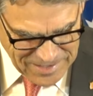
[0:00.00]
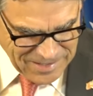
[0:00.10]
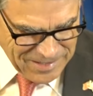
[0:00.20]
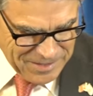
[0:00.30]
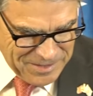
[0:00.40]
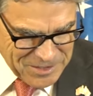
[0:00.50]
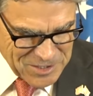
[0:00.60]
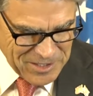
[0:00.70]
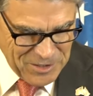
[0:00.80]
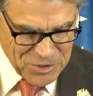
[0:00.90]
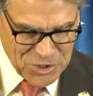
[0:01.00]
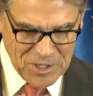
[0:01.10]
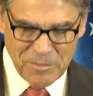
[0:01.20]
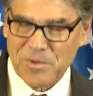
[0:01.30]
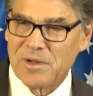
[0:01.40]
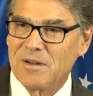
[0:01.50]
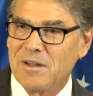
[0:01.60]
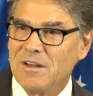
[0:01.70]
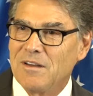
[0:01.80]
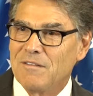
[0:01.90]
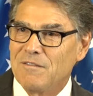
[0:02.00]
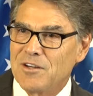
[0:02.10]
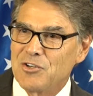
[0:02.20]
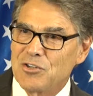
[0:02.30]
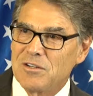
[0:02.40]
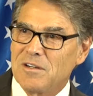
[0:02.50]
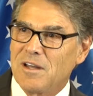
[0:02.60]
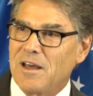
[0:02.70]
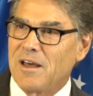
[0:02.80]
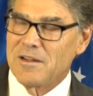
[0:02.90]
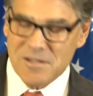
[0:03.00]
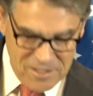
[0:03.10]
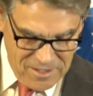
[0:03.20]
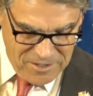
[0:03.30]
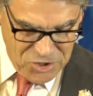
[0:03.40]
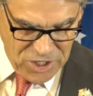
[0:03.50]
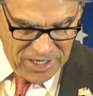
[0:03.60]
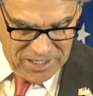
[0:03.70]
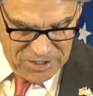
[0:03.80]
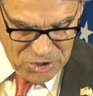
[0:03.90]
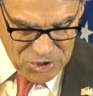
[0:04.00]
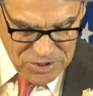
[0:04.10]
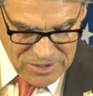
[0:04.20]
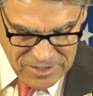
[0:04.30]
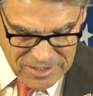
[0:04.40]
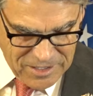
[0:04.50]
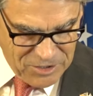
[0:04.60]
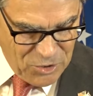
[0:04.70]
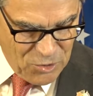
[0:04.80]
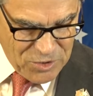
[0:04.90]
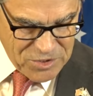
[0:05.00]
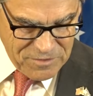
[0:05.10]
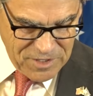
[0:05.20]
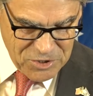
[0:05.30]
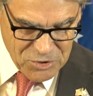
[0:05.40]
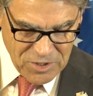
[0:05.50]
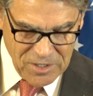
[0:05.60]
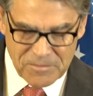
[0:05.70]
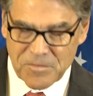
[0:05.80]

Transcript: Uh, his leadership and vision has uh, changed uh, the course of history.